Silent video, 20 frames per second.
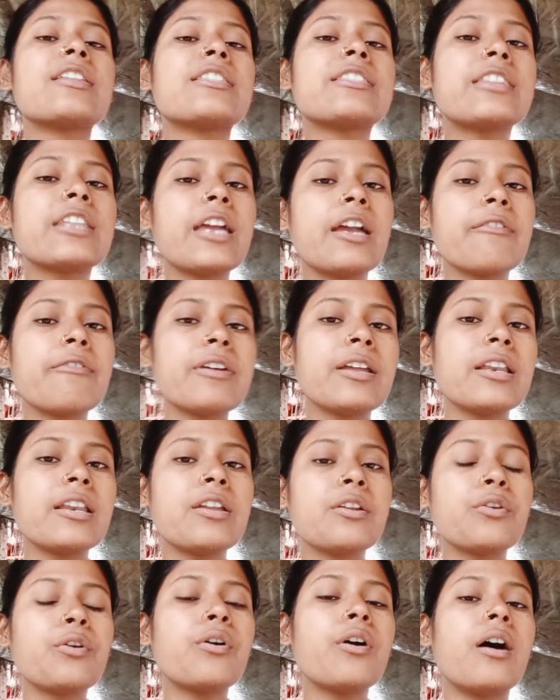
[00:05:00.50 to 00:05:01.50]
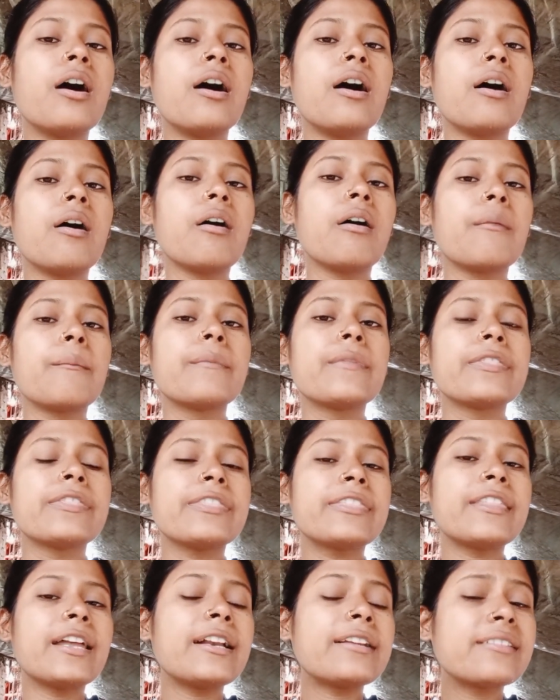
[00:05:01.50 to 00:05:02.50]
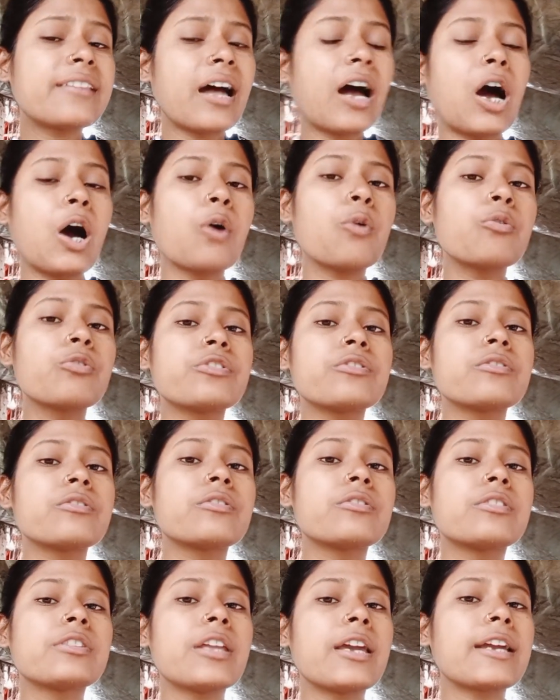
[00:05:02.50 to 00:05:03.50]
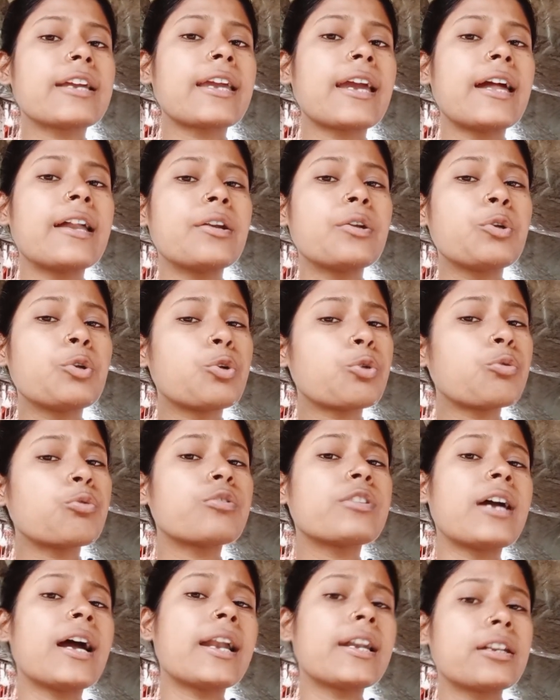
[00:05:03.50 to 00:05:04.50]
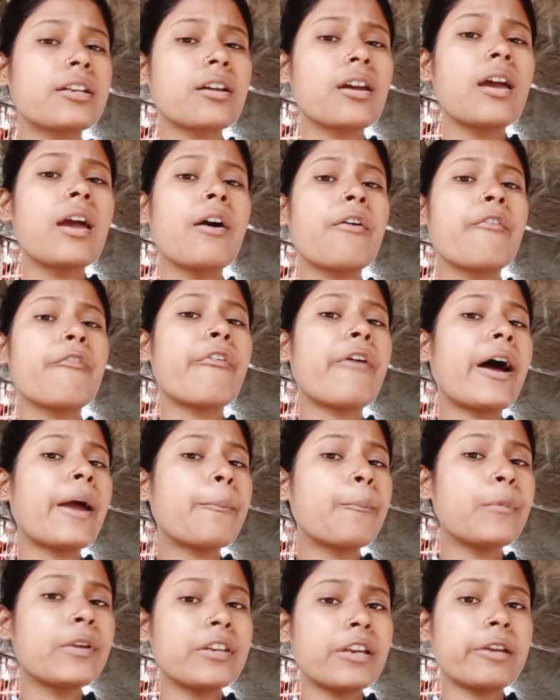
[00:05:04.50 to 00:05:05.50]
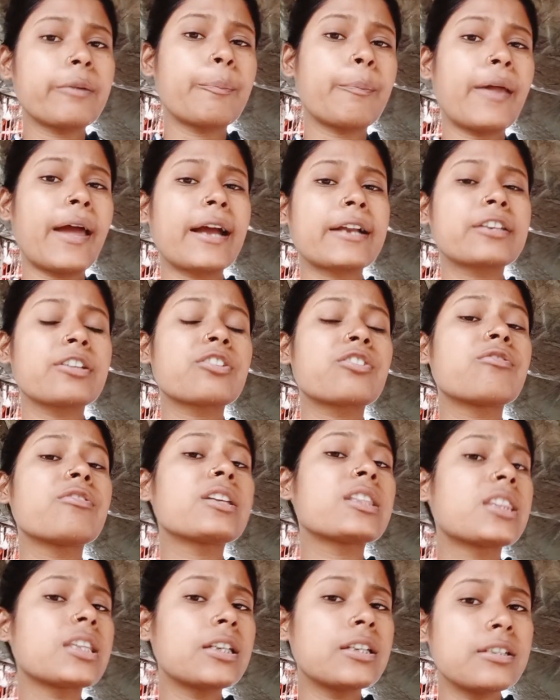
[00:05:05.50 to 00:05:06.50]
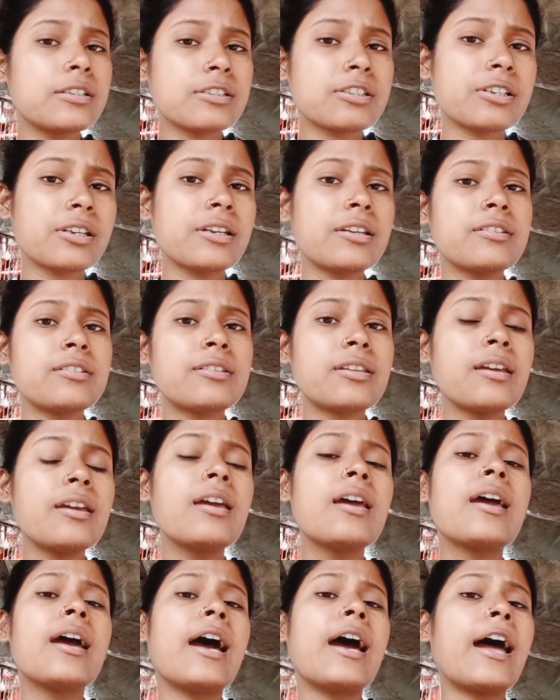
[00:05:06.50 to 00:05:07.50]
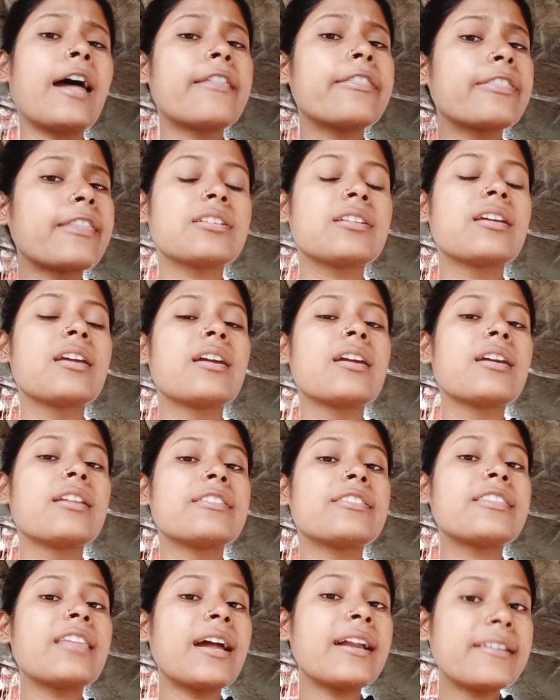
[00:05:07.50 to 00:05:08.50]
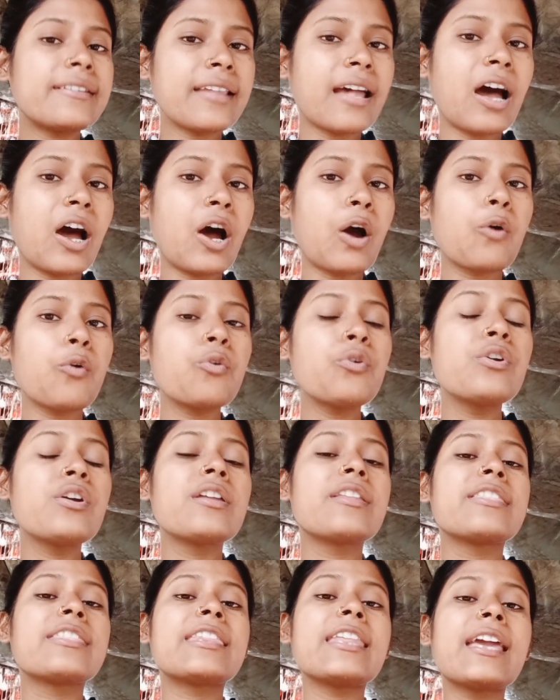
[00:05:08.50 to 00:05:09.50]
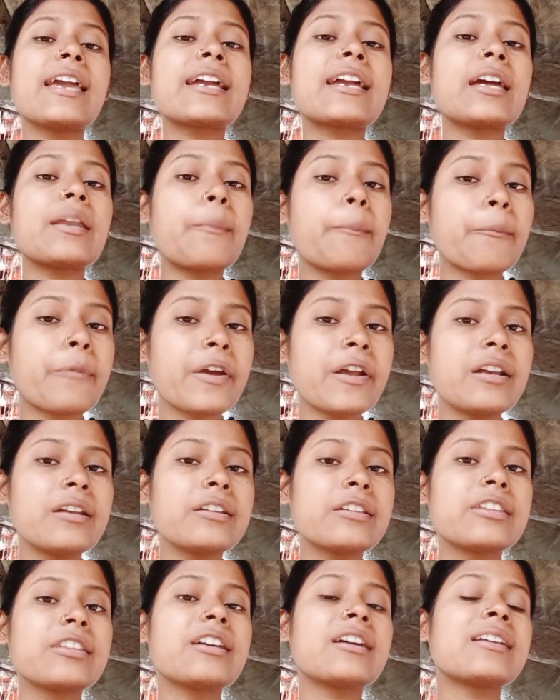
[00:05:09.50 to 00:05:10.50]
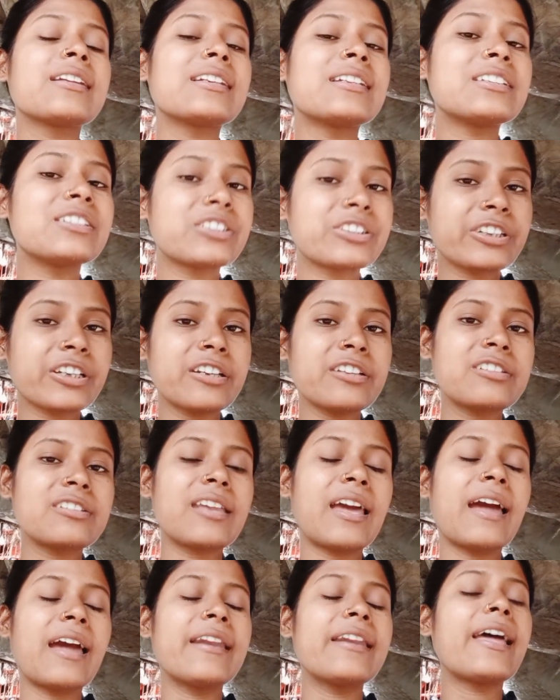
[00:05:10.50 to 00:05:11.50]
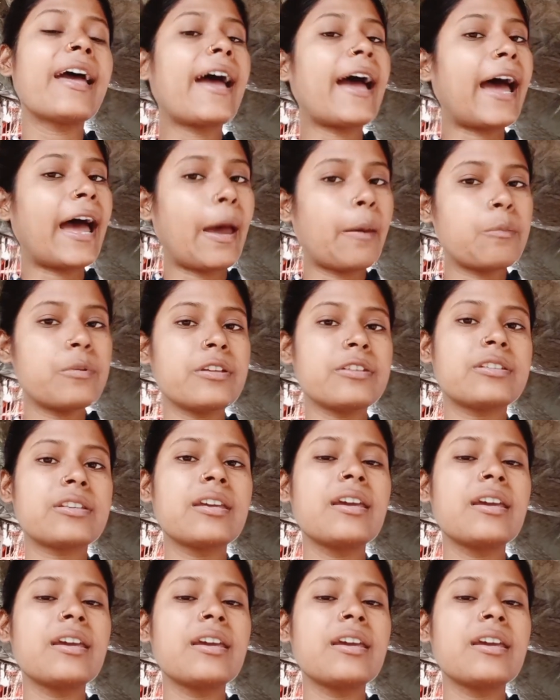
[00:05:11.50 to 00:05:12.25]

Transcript: they will that's how they can do that 5 minute practice with interest, and that's how they can build their interest and habit.